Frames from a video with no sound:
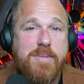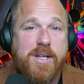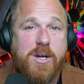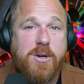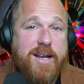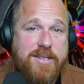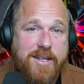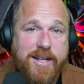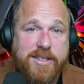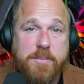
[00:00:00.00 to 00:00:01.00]
ago, I set
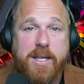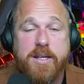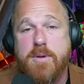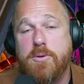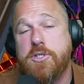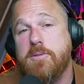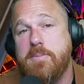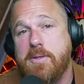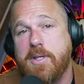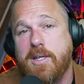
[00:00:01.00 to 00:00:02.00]
out to be an emotional
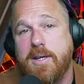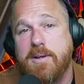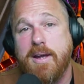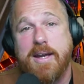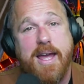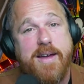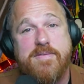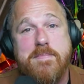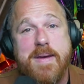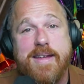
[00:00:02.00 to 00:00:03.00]
millionaire, and I have
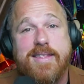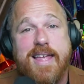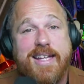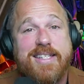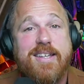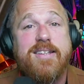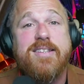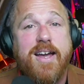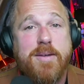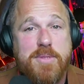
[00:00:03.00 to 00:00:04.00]
made that 10
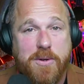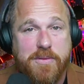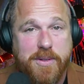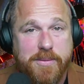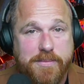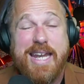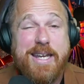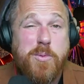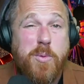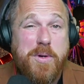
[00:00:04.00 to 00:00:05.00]
times over.
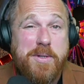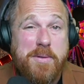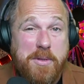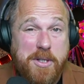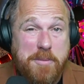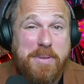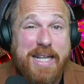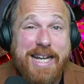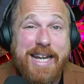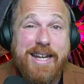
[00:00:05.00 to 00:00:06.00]
Anyone
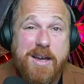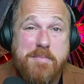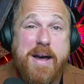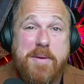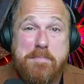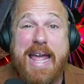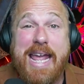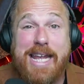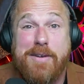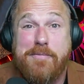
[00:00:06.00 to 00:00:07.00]
complaining about
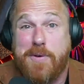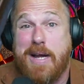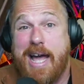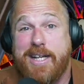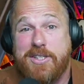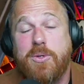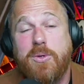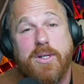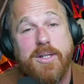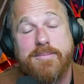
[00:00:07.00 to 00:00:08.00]
paying for high
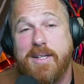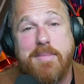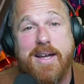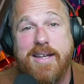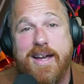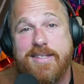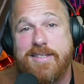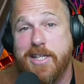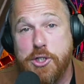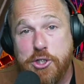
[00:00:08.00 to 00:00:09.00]
score, in my eyes,
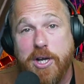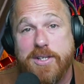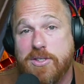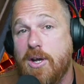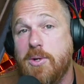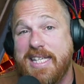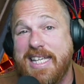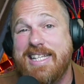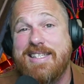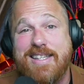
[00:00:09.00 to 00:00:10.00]
they just don't
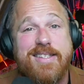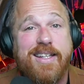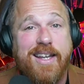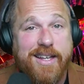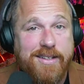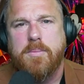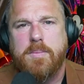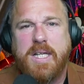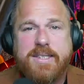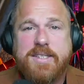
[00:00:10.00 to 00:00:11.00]
get Disneyland.
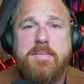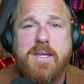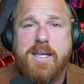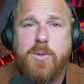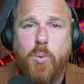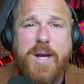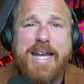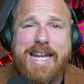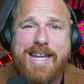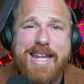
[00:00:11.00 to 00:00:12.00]
Because to me,
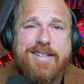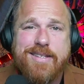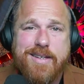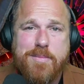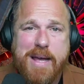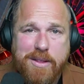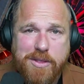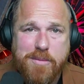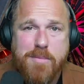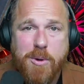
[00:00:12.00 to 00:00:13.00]
winning isn't about
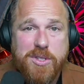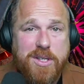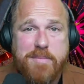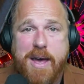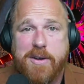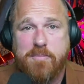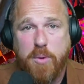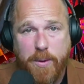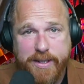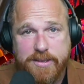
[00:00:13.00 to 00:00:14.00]
the most amount of
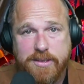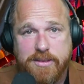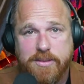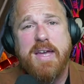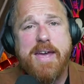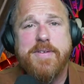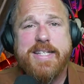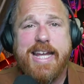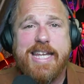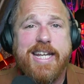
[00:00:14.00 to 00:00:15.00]
points. Every
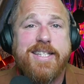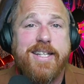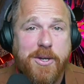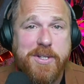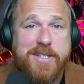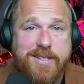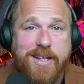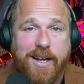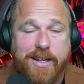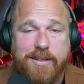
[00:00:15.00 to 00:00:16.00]
day you get to go to
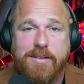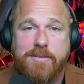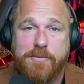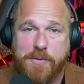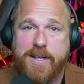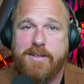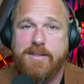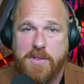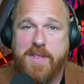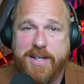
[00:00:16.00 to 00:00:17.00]
Disneyland. Friend,
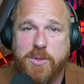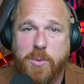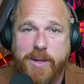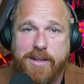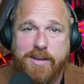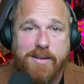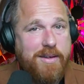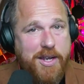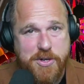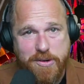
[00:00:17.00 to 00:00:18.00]
that's a win,
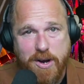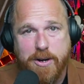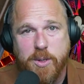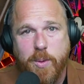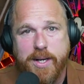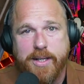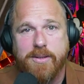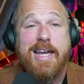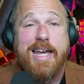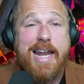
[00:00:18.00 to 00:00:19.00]
and you're already winning.
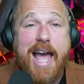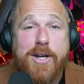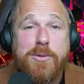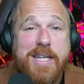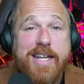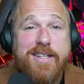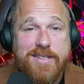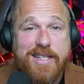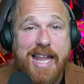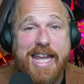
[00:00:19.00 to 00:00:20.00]
And I don't need to
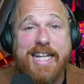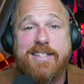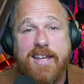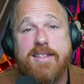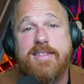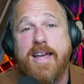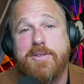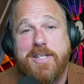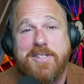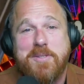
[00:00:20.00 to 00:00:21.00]
slay
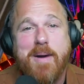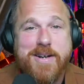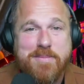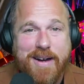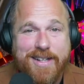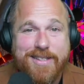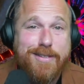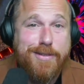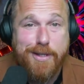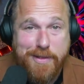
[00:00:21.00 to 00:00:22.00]
10,000 spider bots
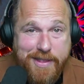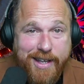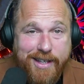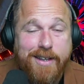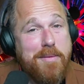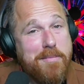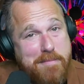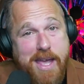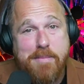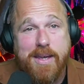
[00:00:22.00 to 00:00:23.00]
to think,
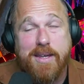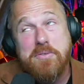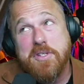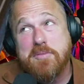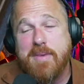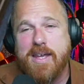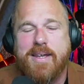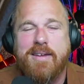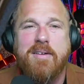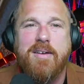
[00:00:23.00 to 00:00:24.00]
maybe, just maybe,